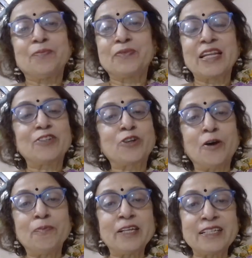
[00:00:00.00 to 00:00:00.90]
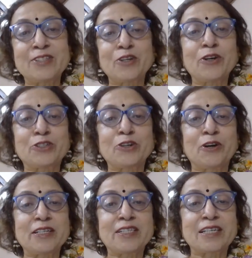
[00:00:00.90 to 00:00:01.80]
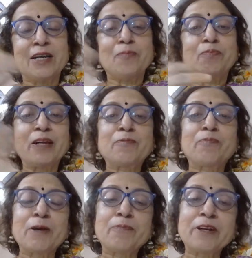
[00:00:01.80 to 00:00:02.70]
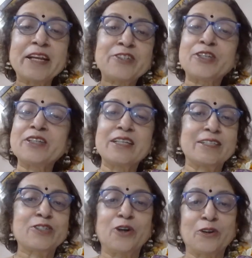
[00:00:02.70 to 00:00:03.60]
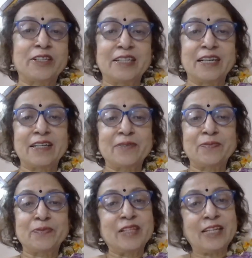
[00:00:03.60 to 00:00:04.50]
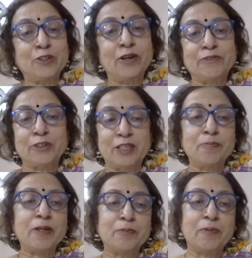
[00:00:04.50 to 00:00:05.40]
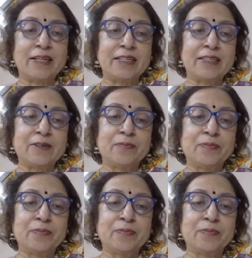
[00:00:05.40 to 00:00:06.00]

then topic is your choice, but preparation is not there. That you have to keep in mind.